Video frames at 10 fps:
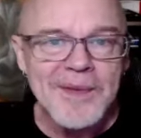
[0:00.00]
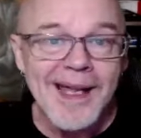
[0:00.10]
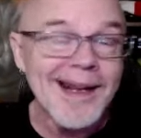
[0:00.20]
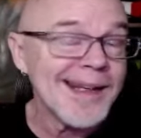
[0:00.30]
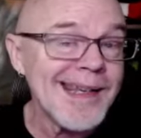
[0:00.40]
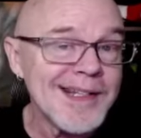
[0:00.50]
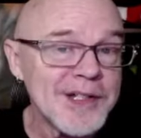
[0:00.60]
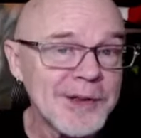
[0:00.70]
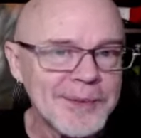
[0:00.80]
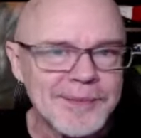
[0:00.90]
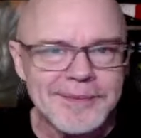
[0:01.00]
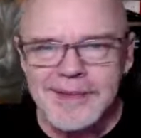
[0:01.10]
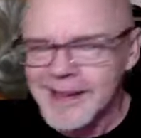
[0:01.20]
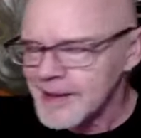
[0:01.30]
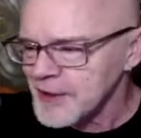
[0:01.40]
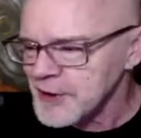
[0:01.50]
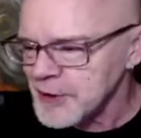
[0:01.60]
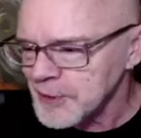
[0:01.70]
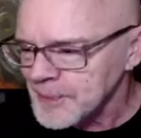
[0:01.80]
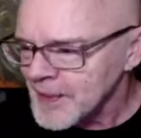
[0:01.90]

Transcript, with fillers: and I need to. I need to.